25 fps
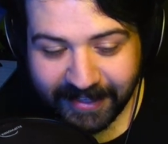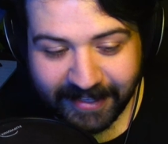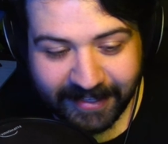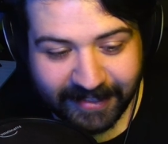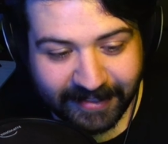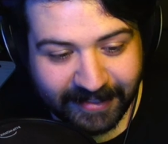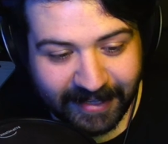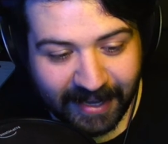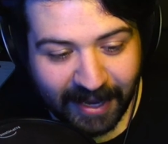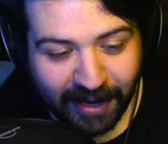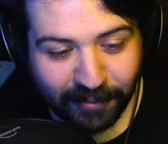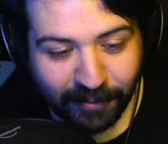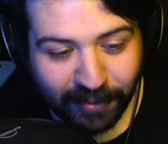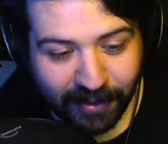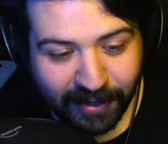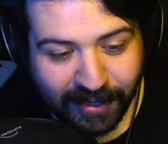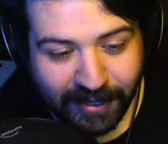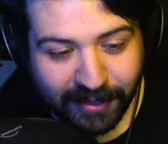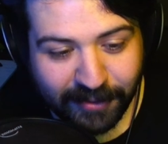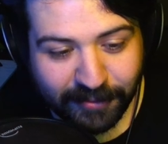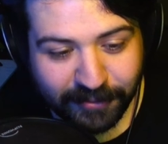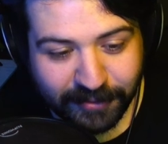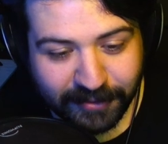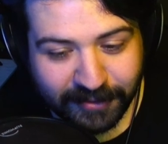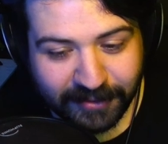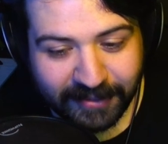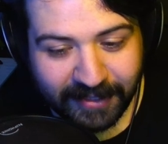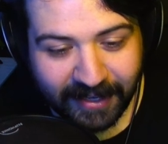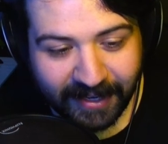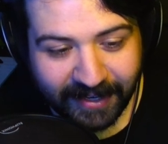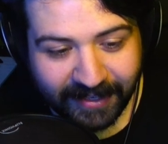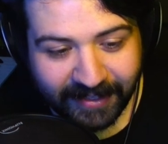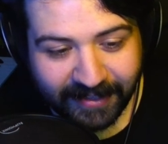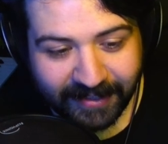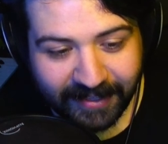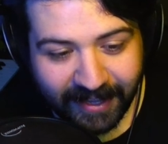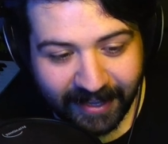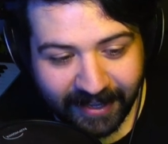Is that why he was
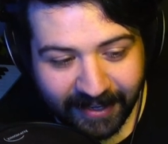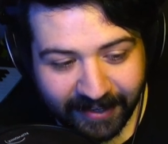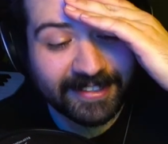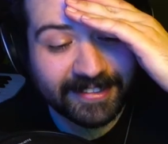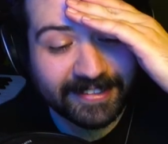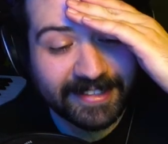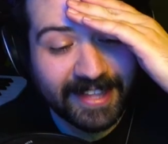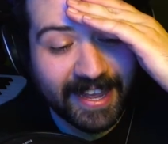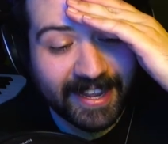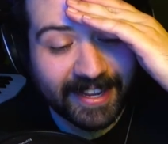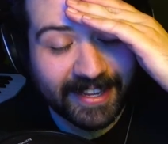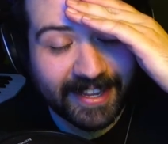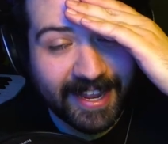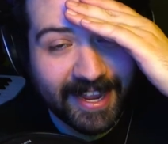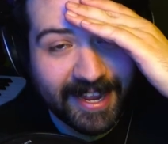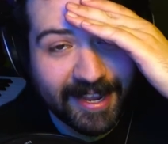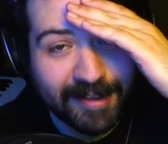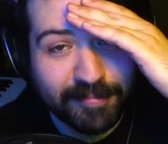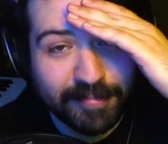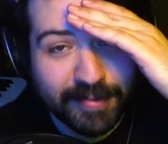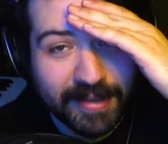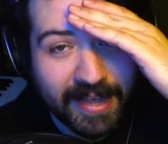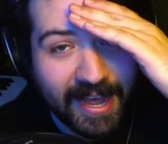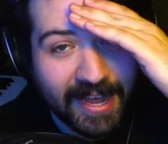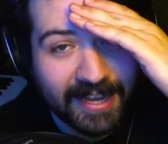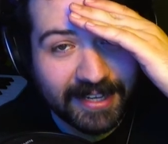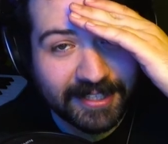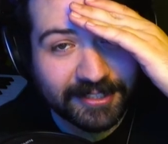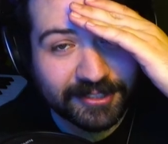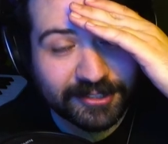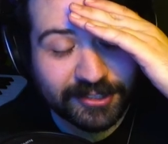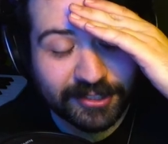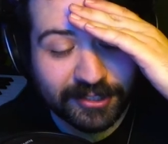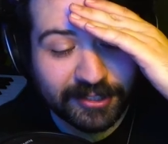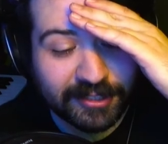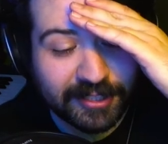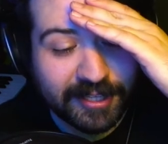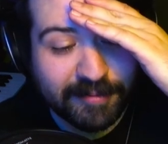saying that? That can't be. I
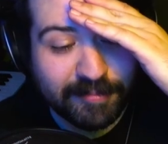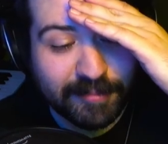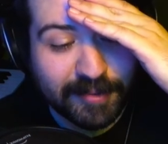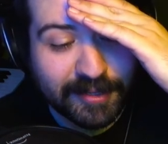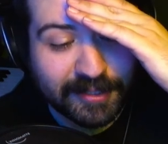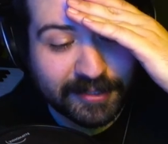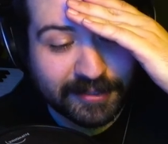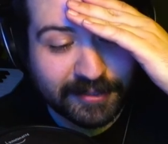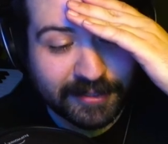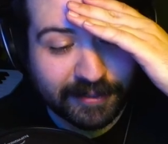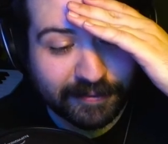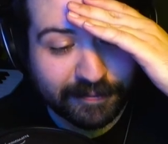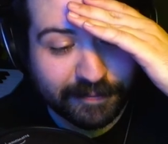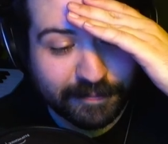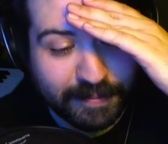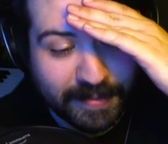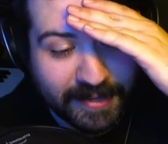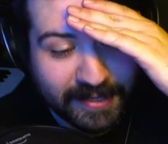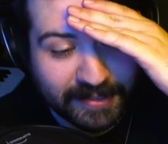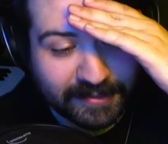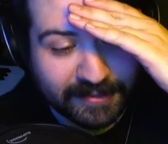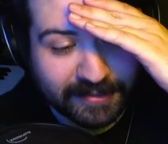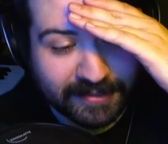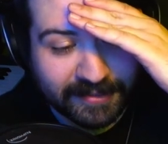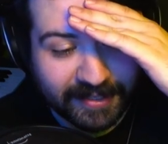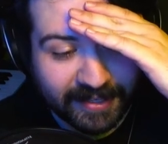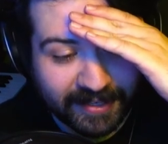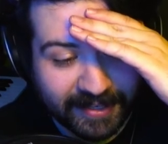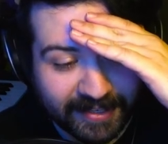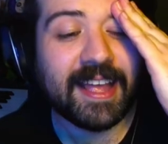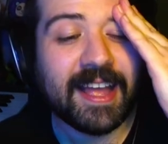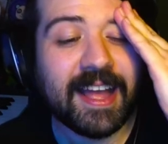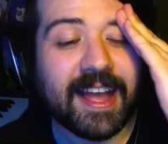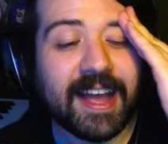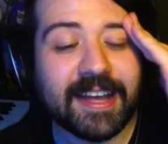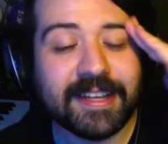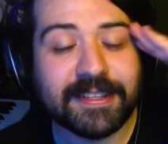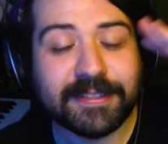surely must have missed it.
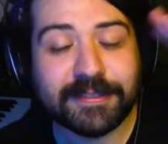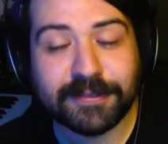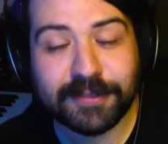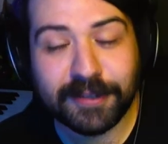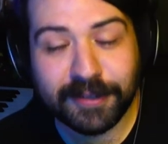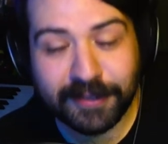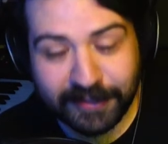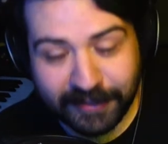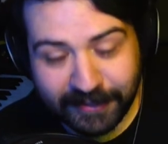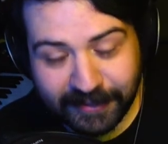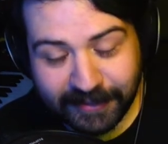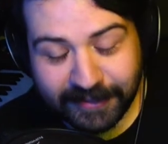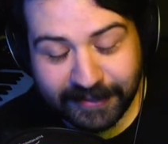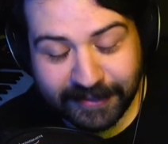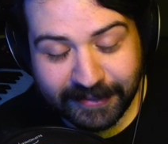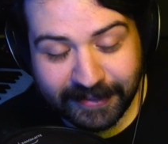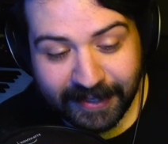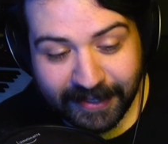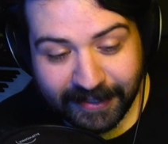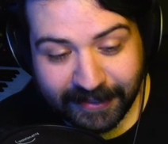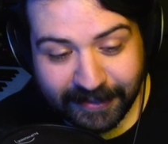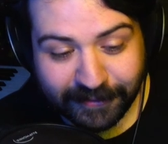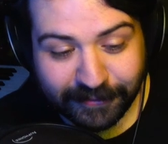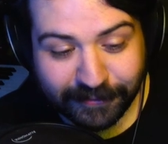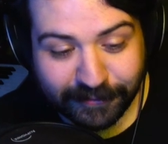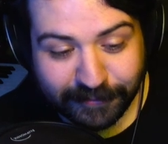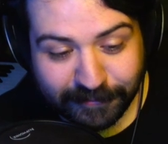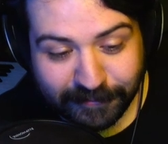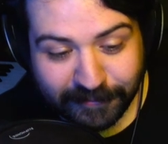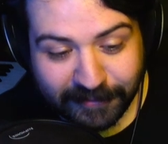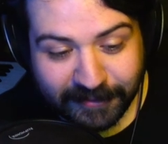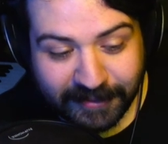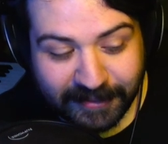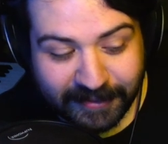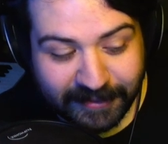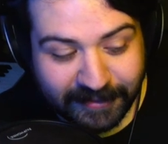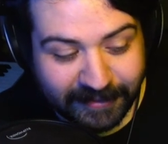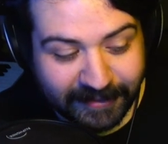I saw that it said from
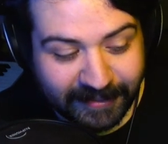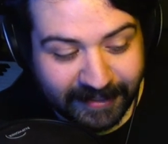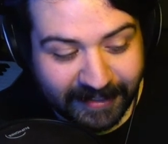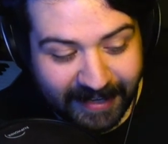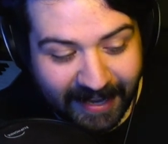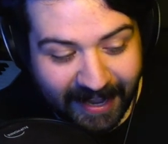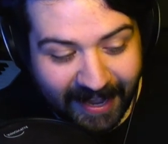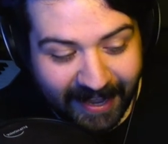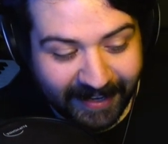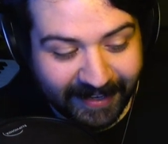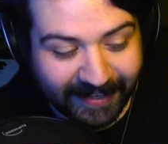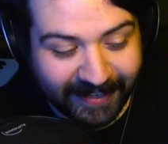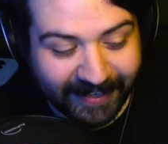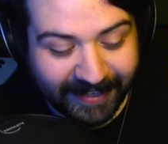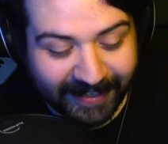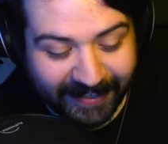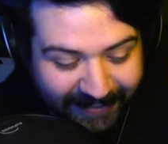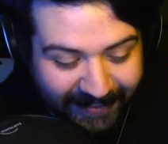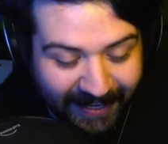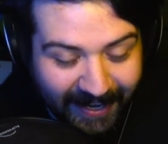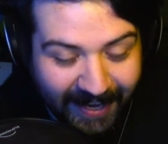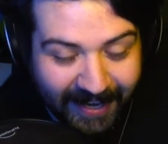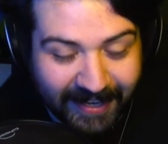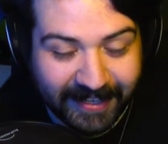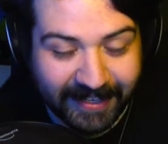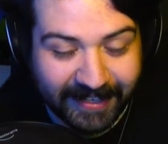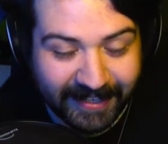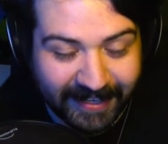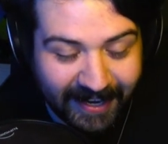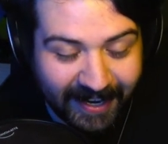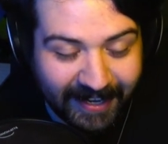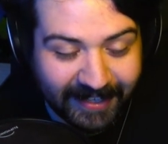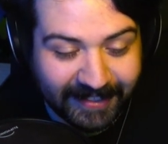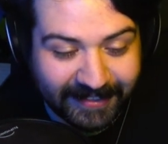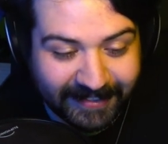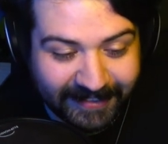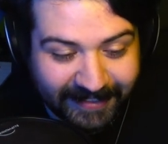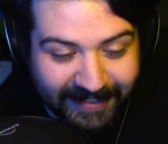Cincinnati. I did
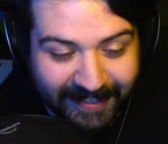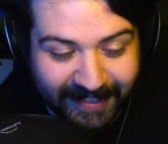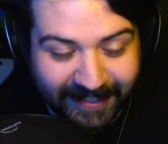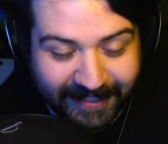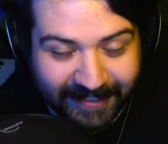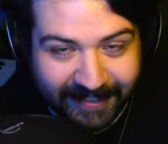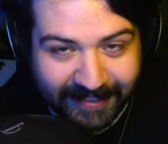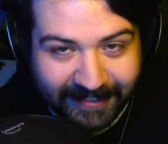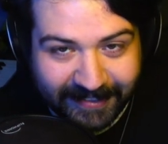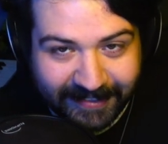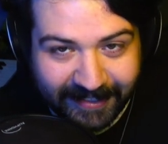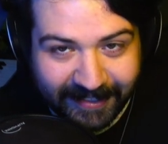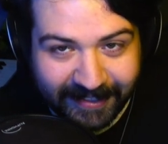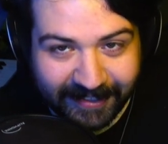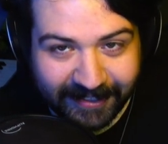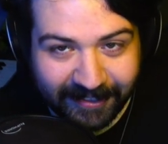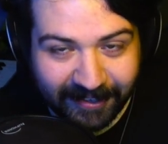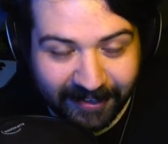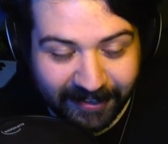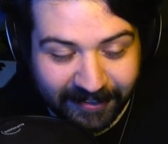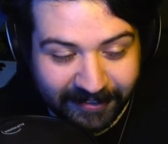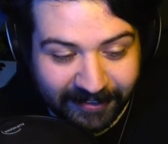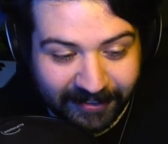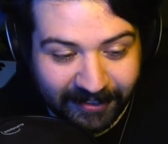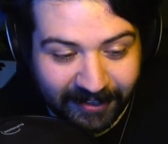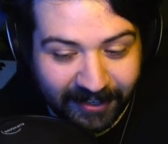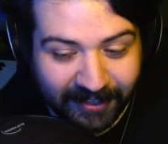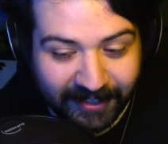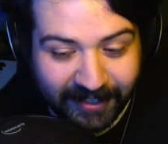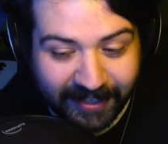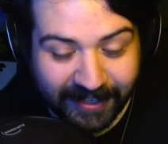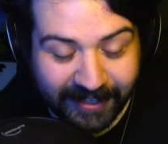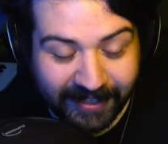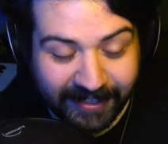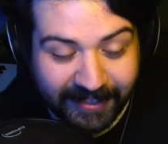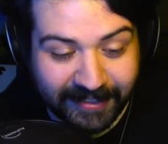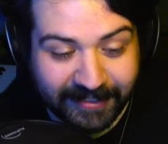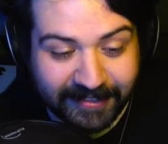not see that it said con carne,
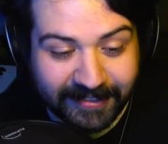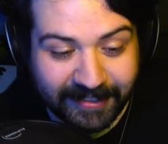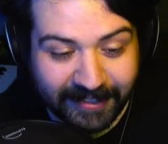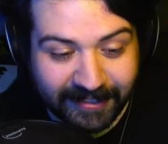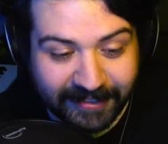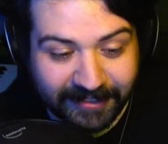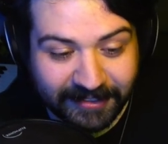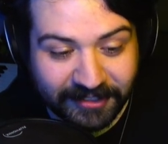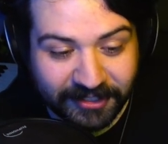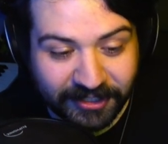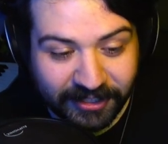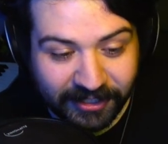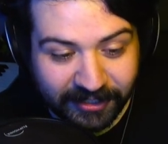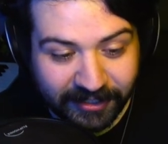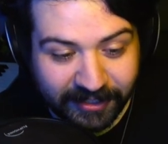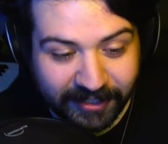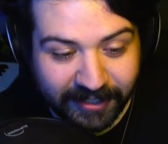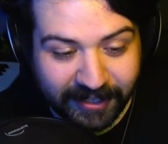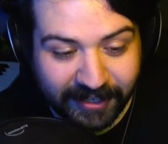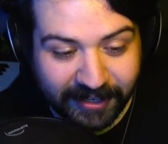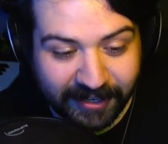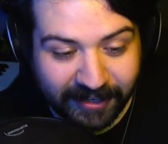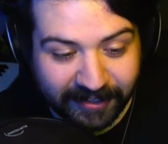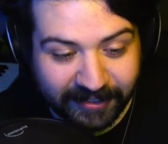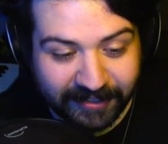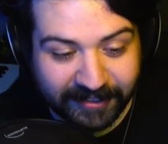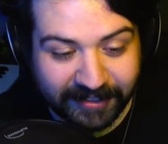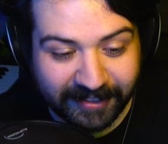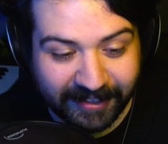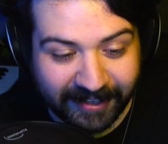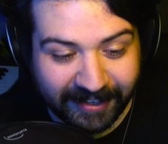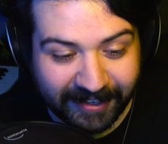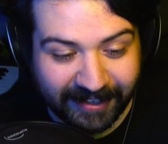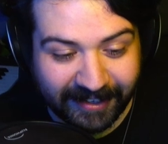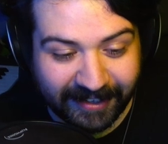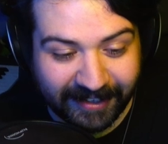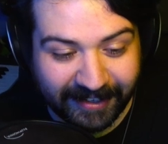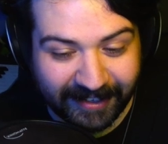and he said chili con
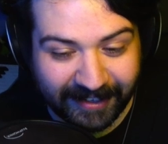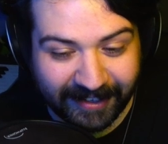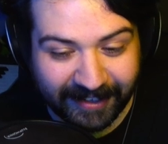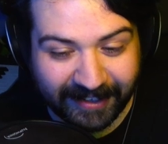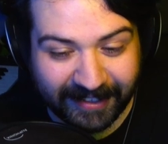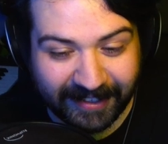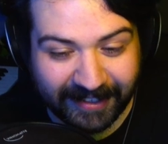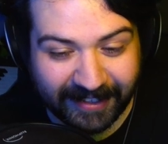carne.